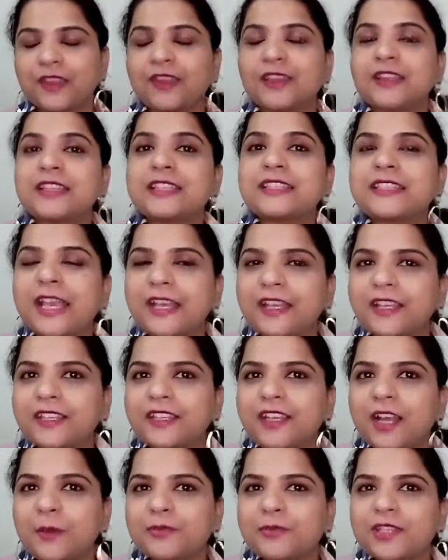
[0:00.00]
Second
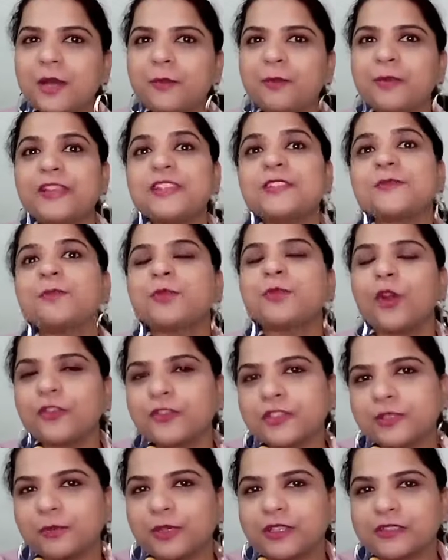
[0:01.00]
comes up is
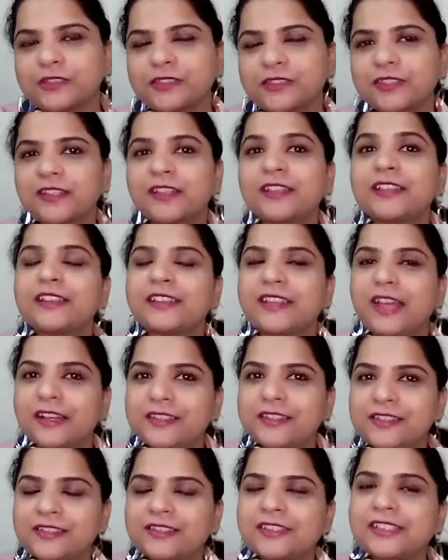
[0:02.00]
proxemics, that
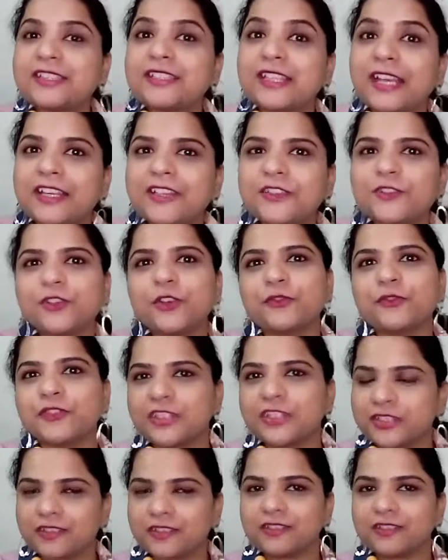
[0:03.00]
is the science of
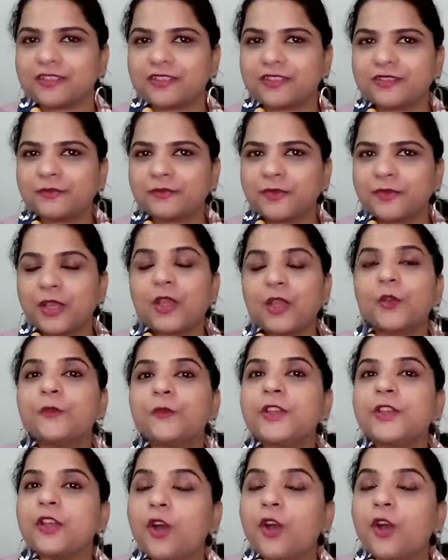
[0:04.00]
distance. We